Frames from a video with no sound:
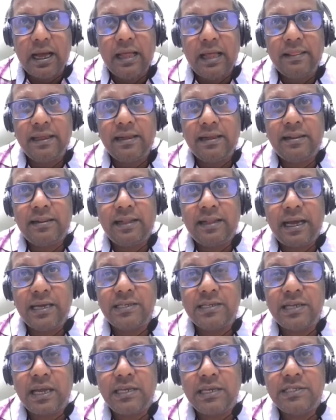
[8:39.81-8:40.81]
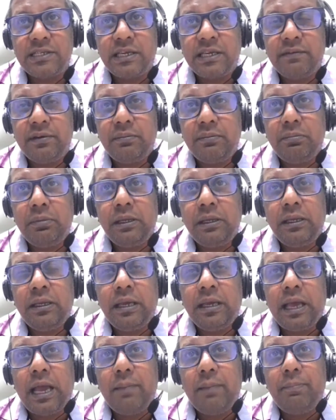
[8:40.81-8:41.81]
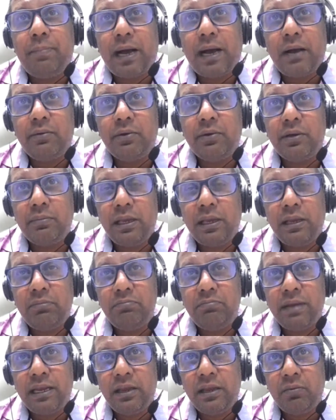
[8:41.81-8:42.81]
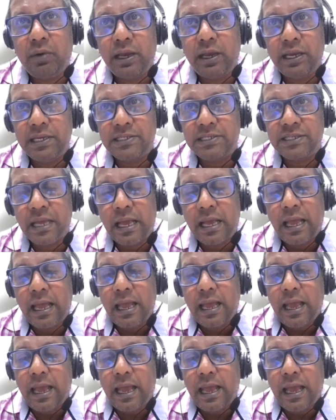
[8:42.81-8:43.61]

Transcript: I think that has empowered me in many ways,